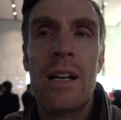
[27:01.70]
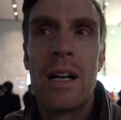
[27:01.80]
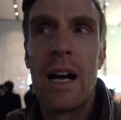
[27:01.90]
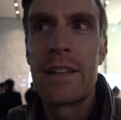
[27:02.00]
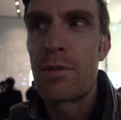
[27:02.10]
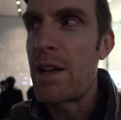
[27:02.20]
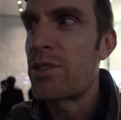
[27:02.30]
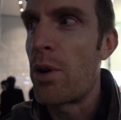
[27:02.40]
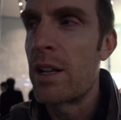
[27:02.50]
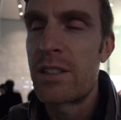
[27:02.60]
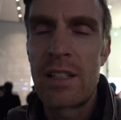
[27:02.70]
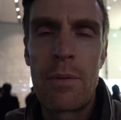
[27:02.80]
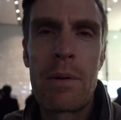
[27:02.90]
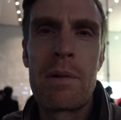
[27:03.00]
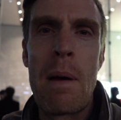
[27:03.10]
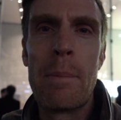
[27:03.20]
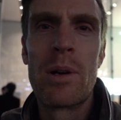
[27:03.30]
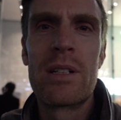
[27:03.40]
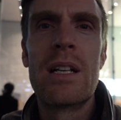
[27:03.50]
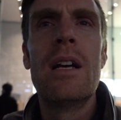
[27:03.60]
The restaurants that we
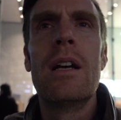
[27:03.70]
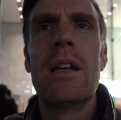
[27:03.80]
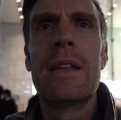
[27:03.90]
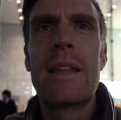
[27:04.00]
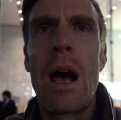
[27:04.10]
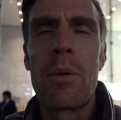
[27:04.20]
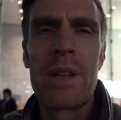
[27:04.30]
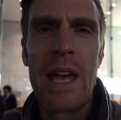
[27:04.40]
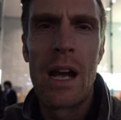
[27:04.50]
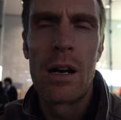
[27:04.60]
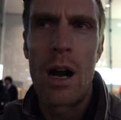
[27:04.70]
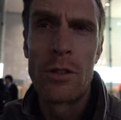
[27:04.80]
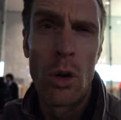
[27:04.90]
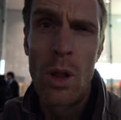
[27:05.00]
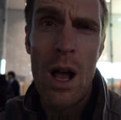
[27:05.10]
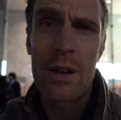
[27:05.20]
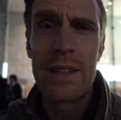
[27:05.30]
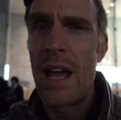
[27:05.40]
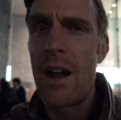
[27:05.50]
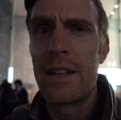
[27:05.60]
remembered that were there are no longer
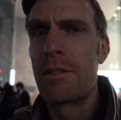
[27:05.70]
there,